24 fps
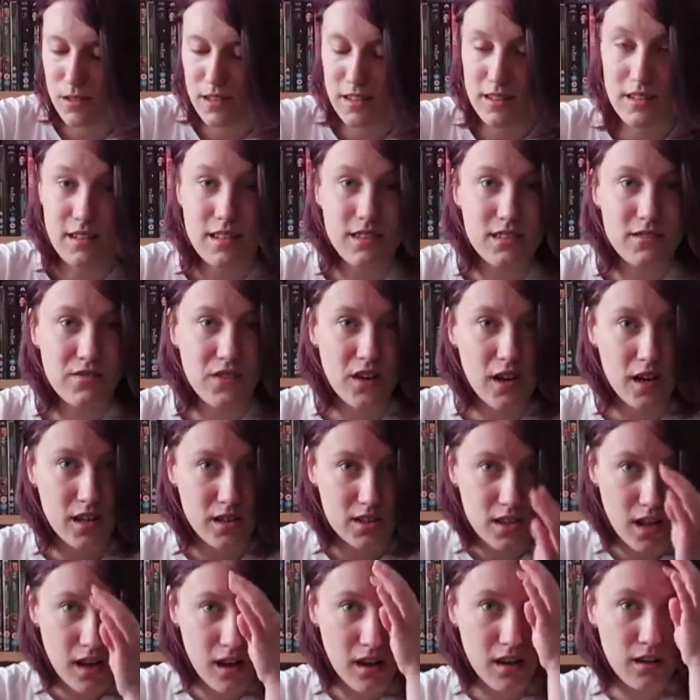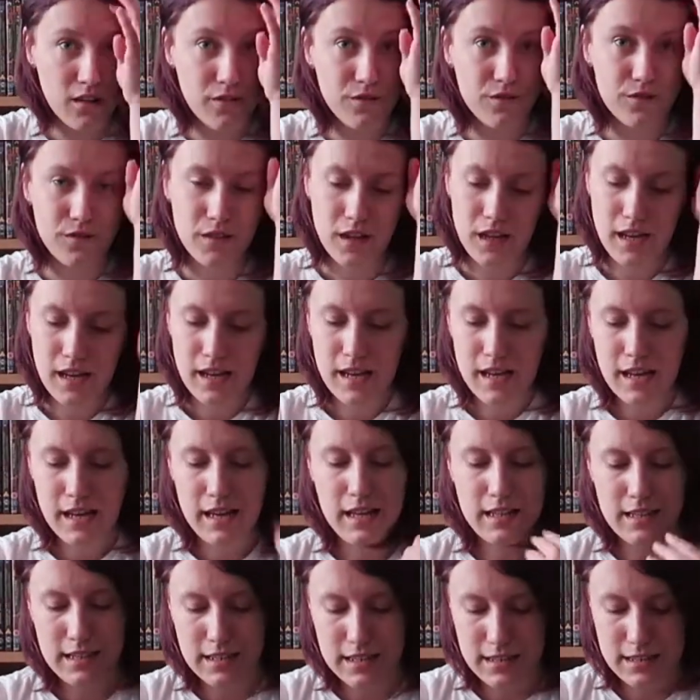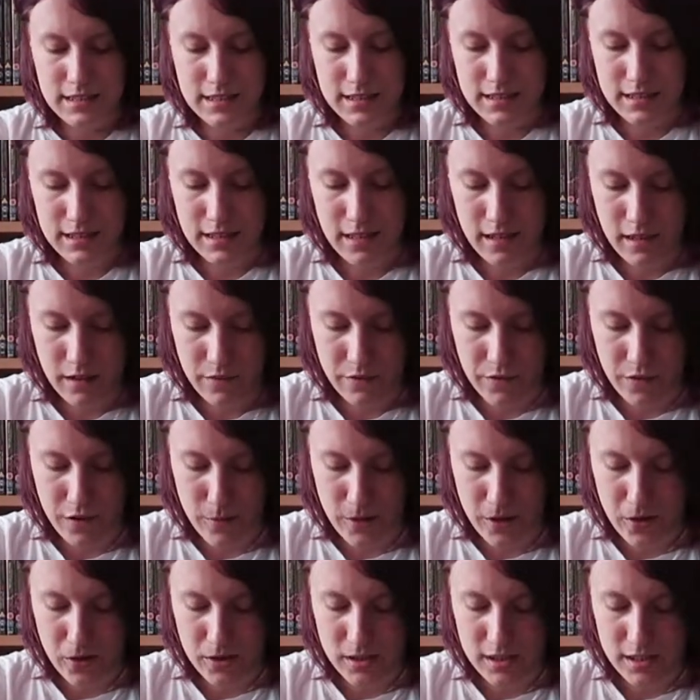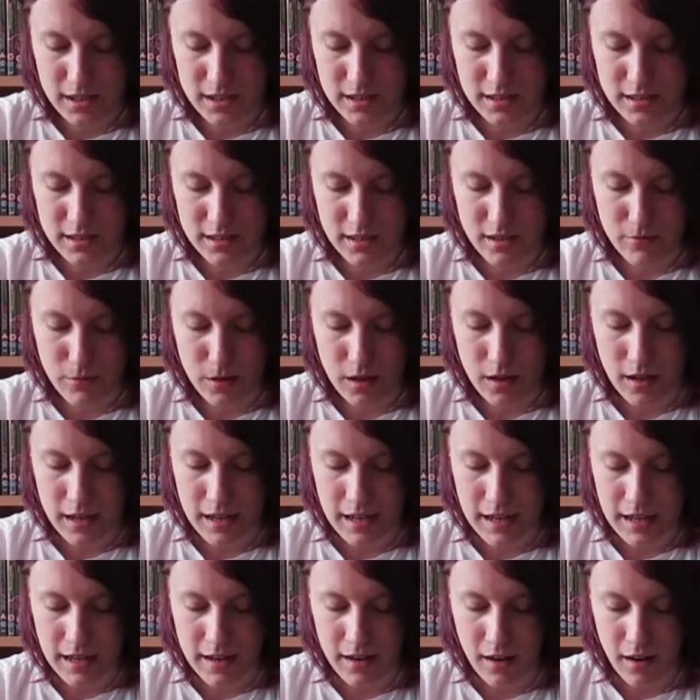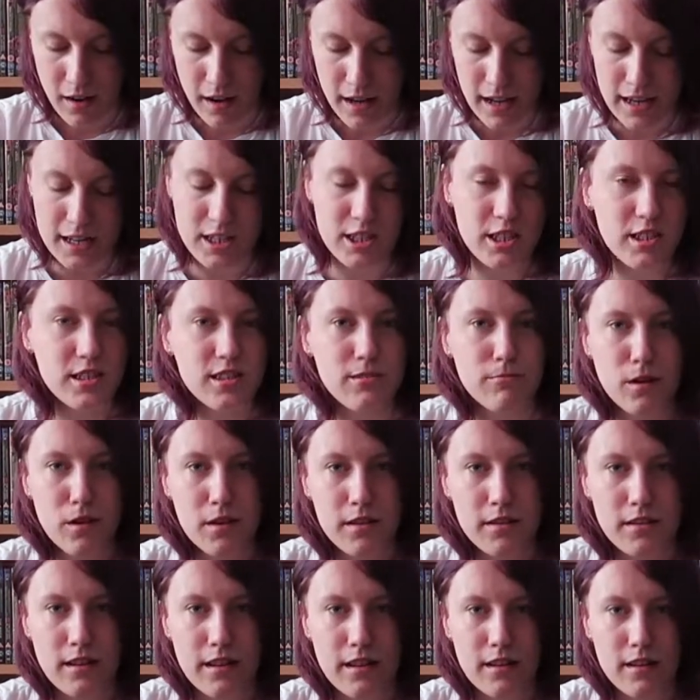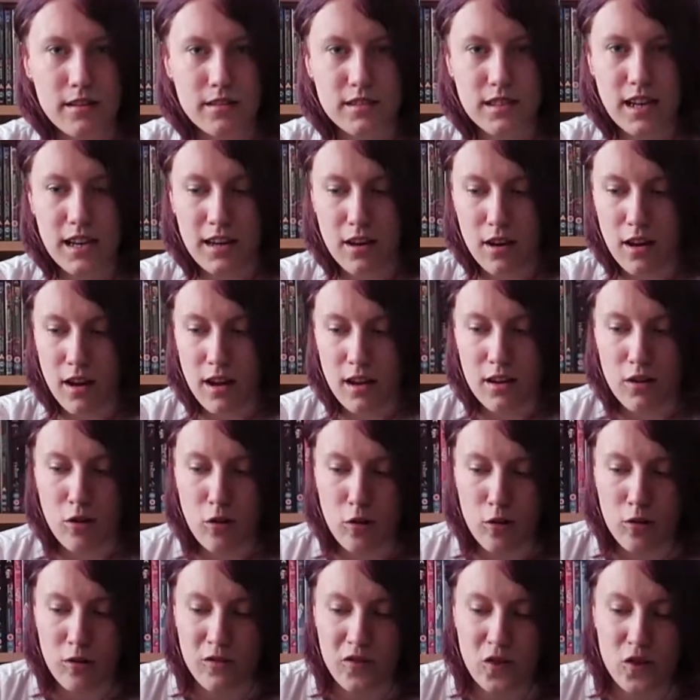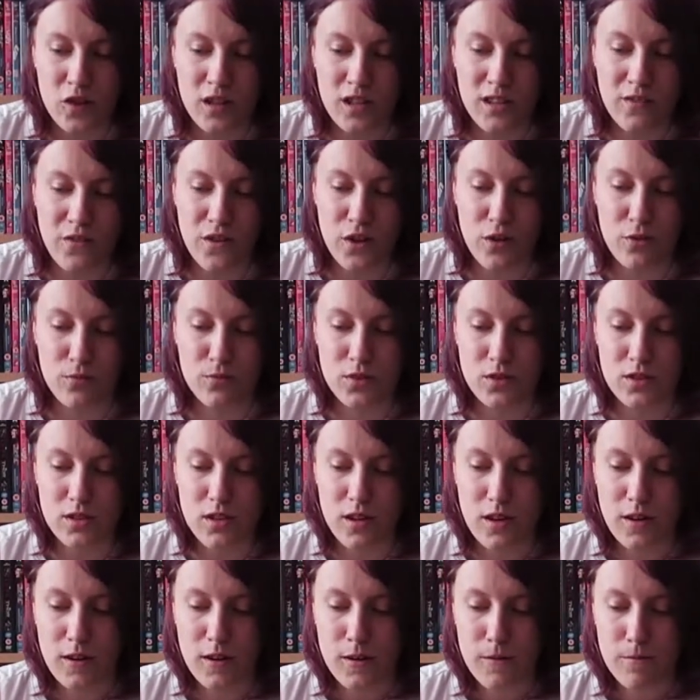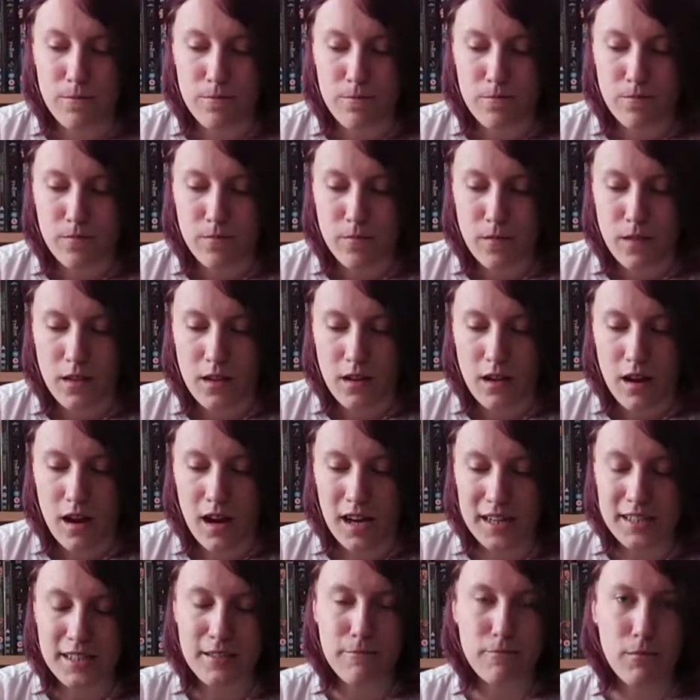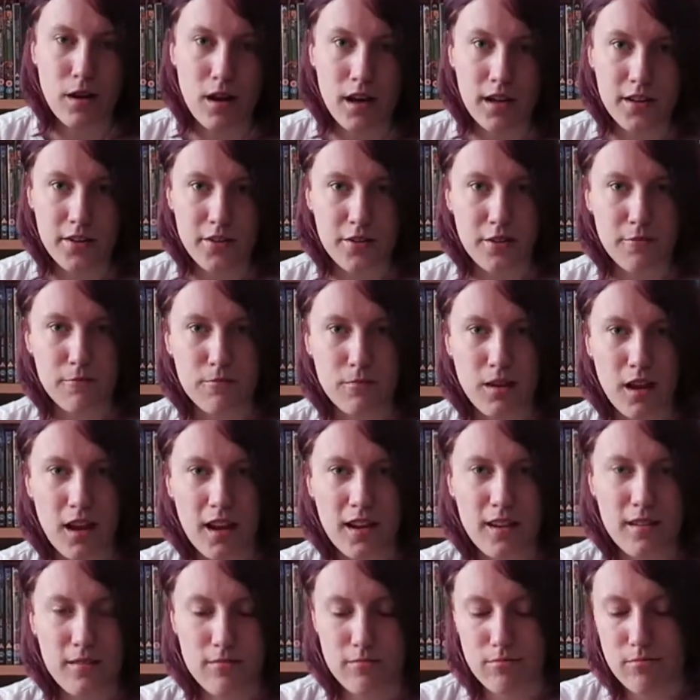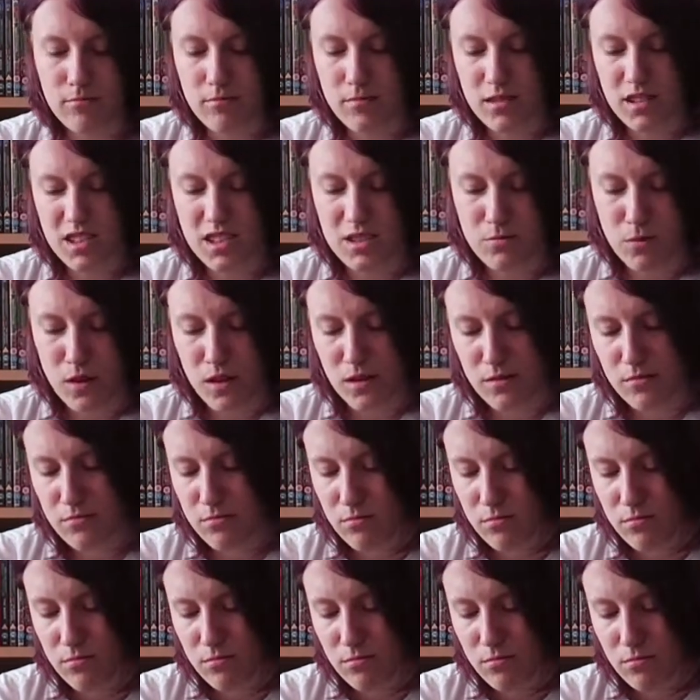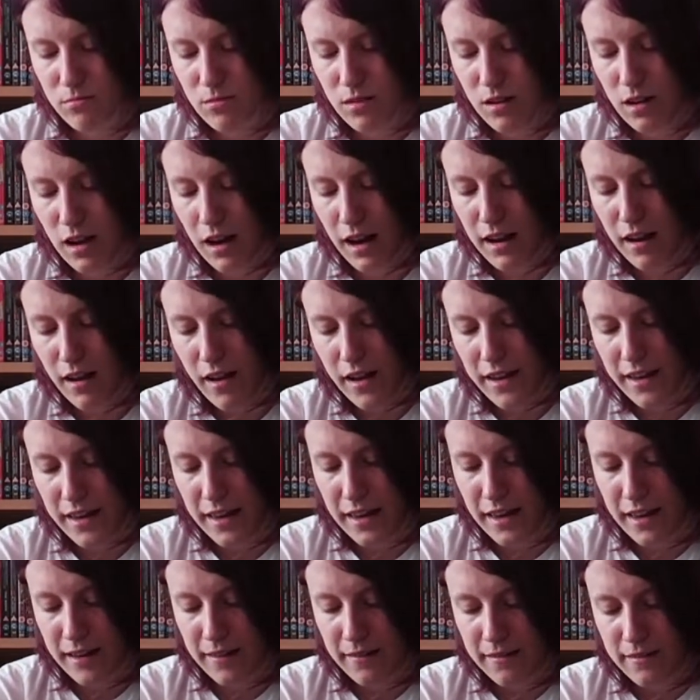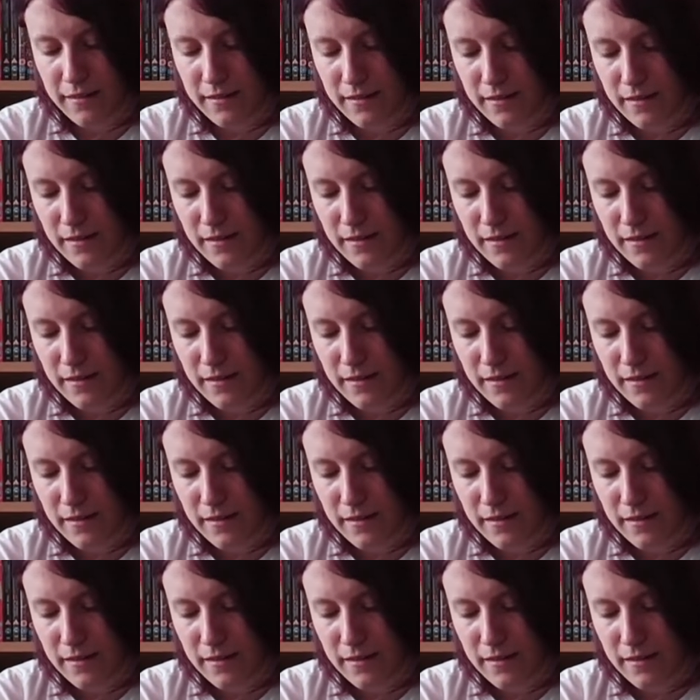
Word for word: one in this first half is a film I got to see in the cinema, and I actually didn't mind it. So, like, a lot, lot of these films, I didn't mind them. Like, this one, I like it.